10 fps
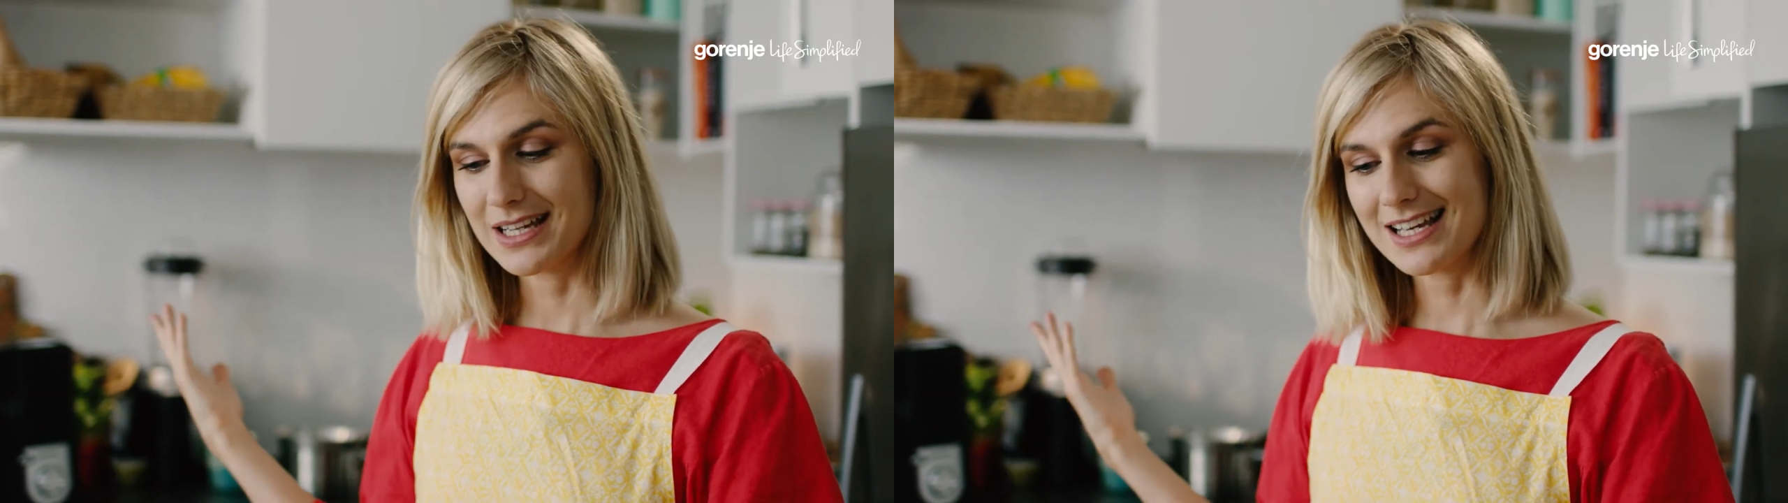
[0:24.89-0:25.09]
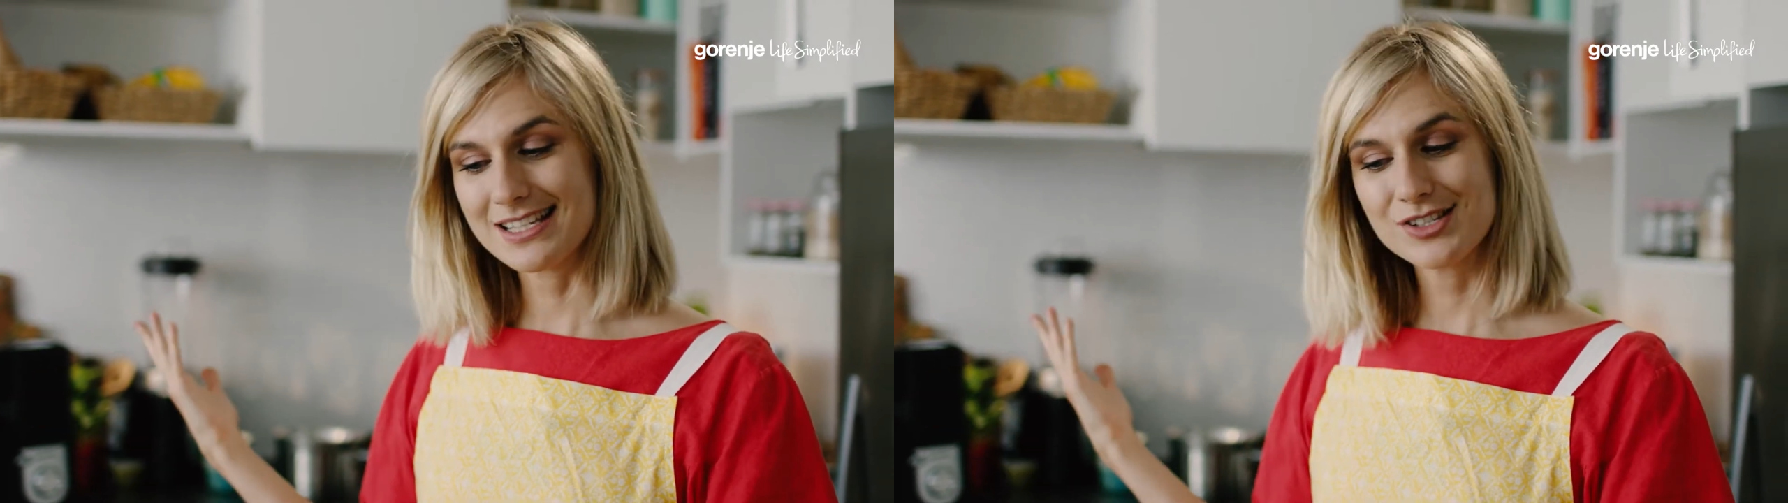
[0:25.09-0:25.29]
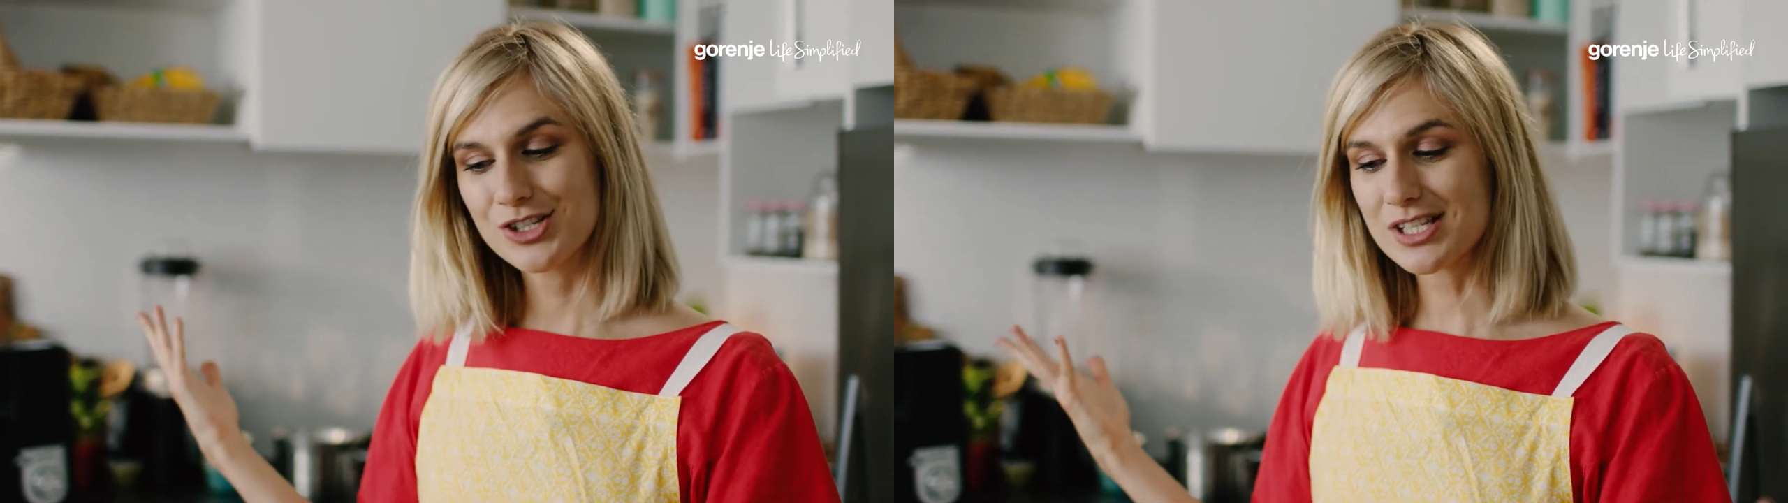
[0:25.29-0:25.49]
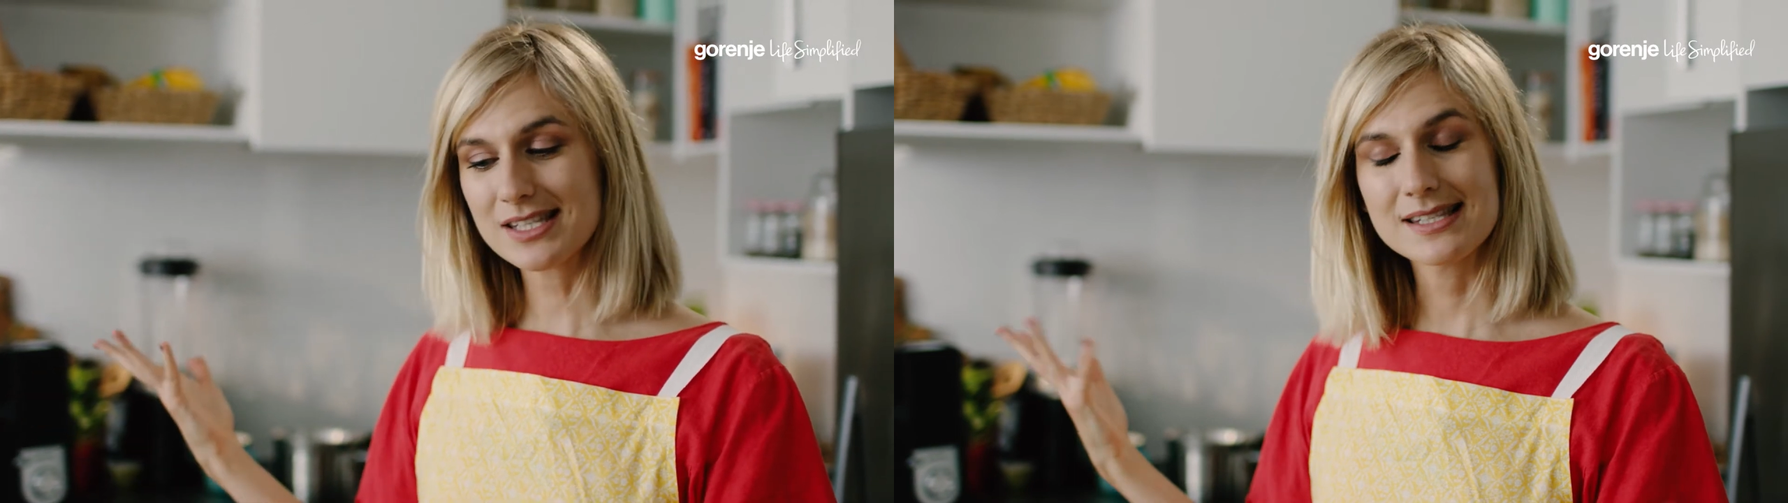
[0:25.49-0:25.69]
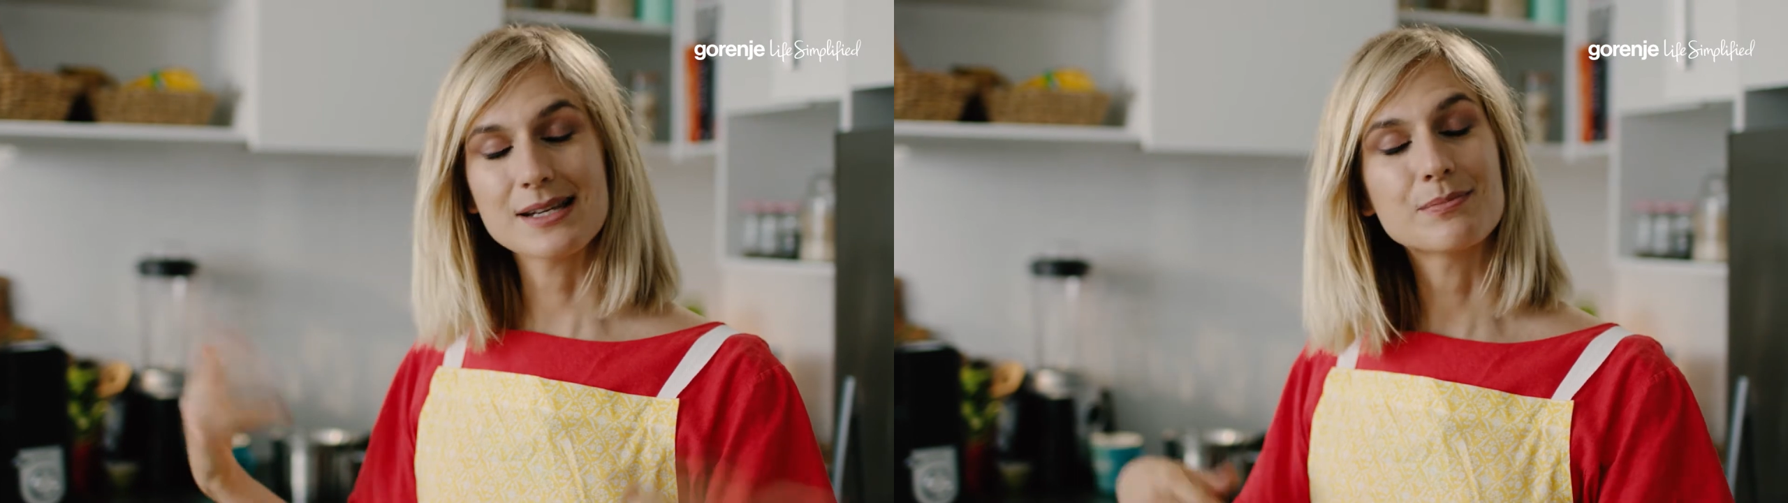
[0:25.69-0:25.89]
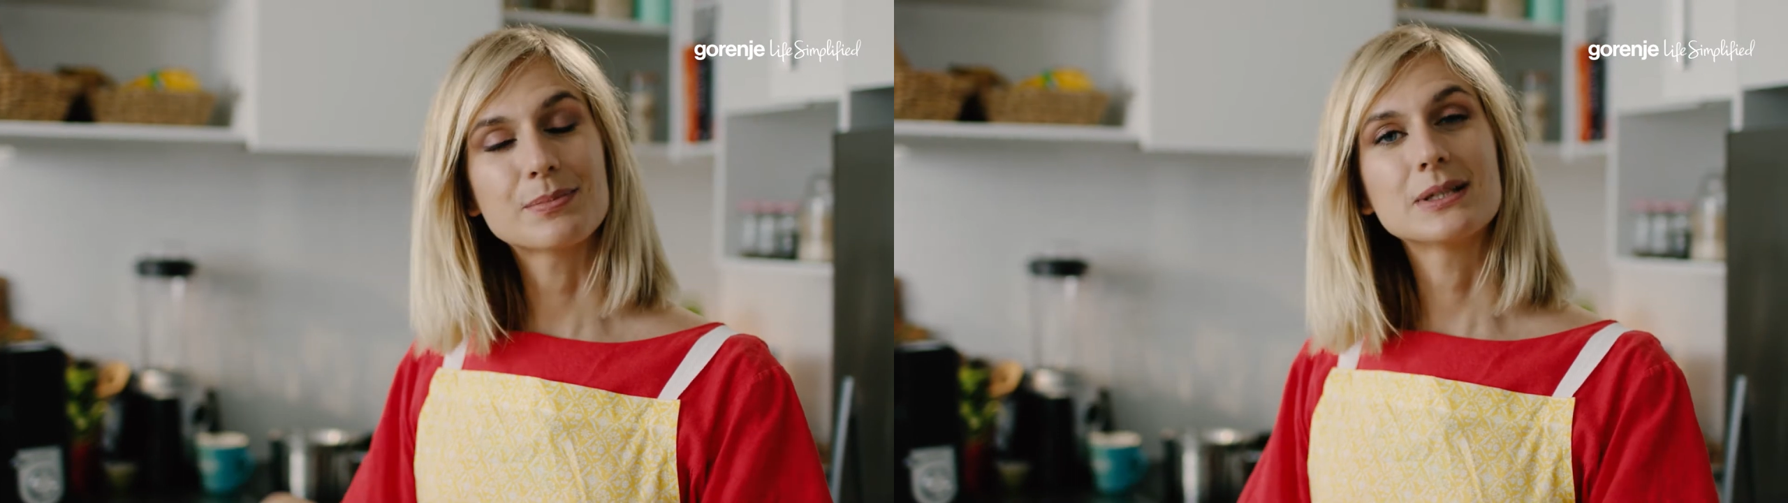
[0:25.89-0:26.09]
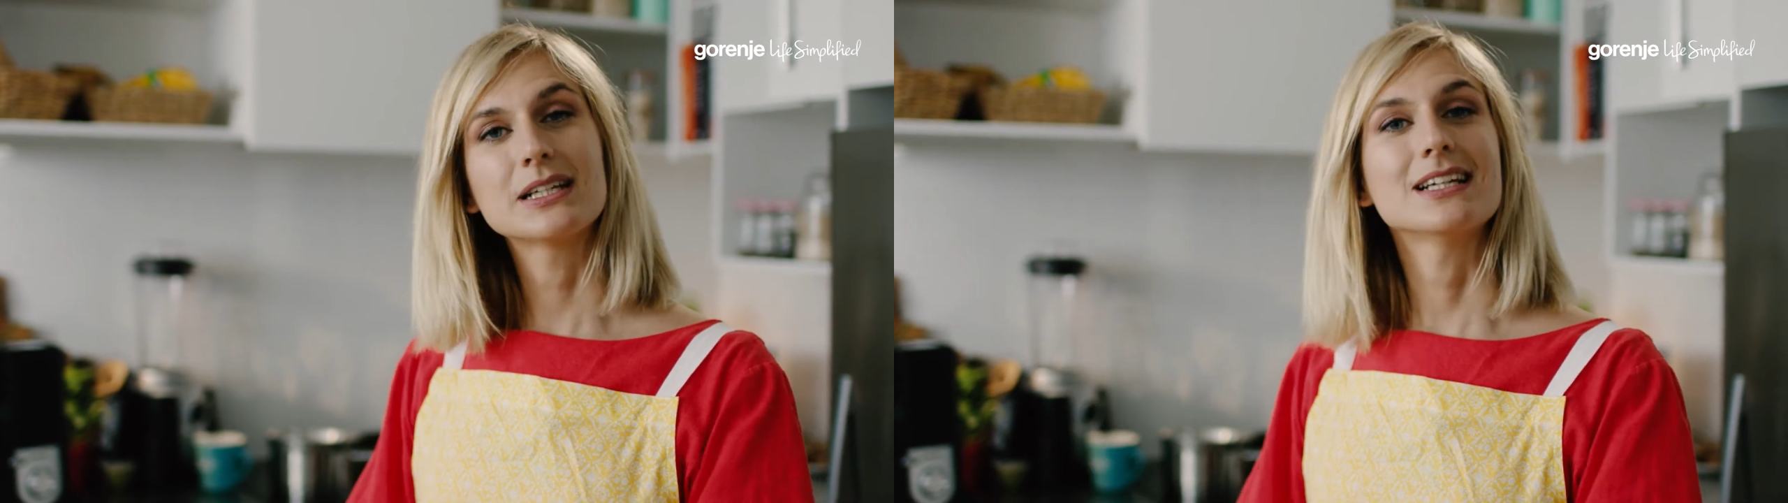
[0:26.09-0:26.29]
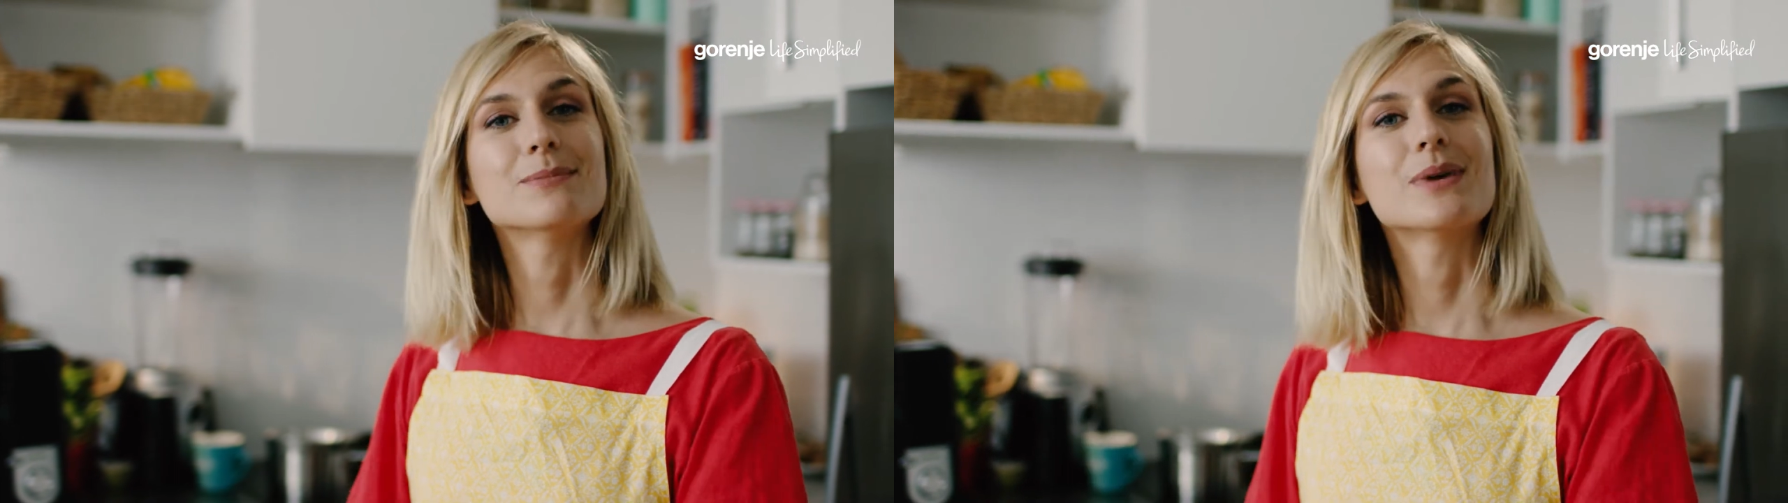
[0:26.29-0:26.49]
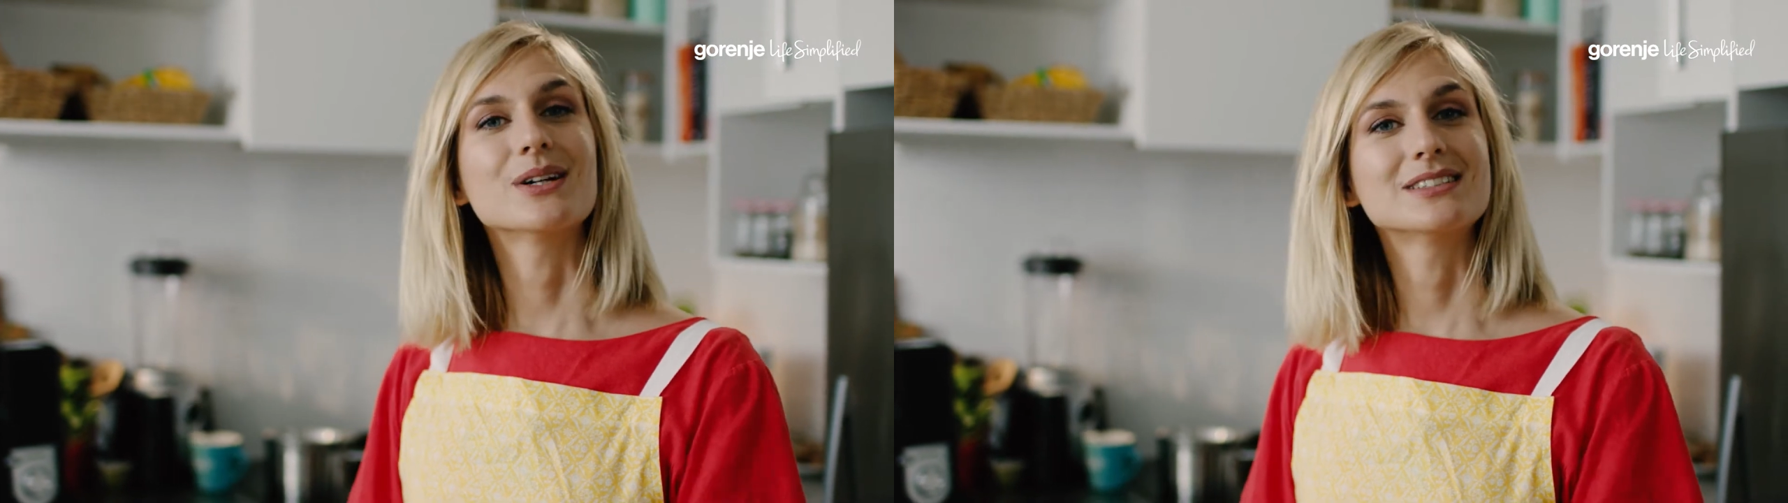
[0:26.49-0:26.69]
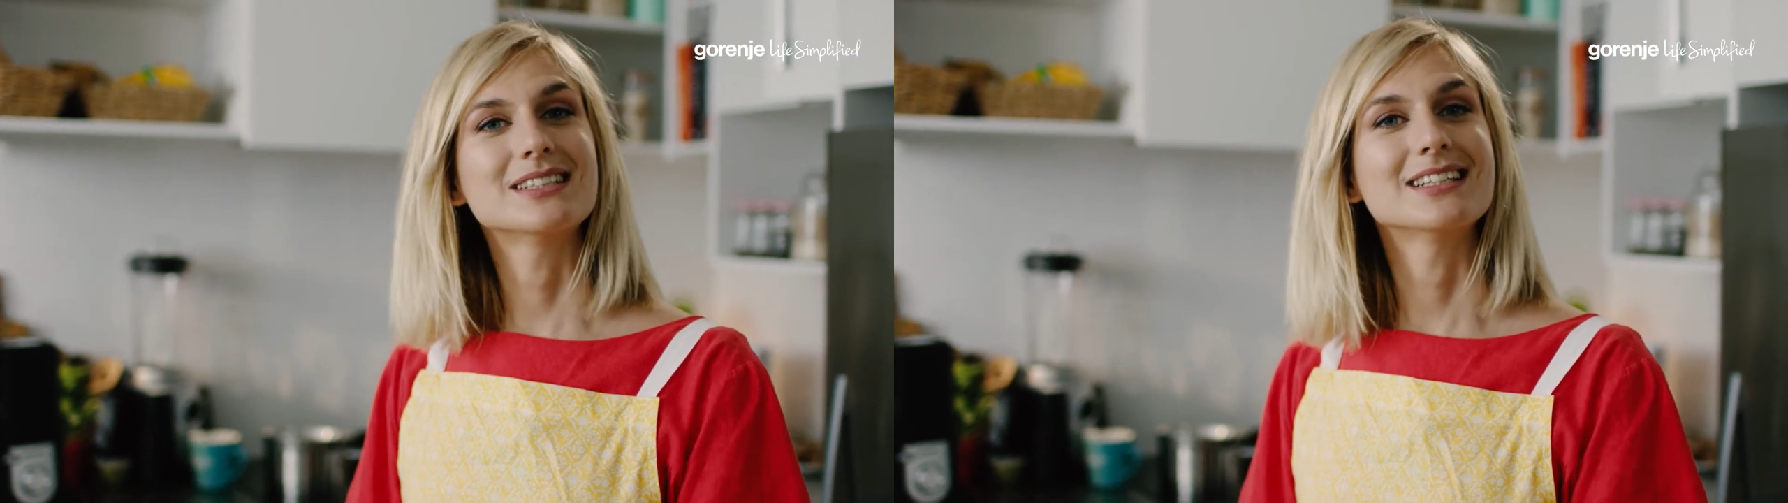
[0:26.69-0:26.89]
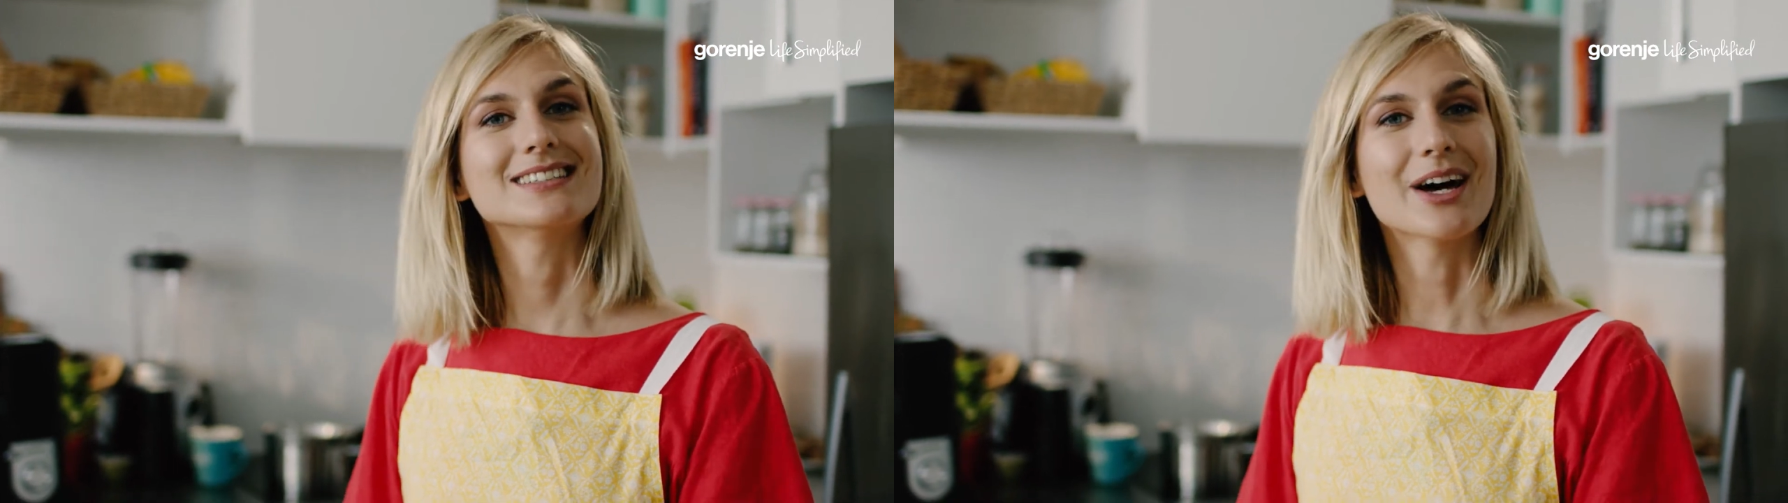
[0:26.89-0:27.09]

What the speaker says: is just simply melting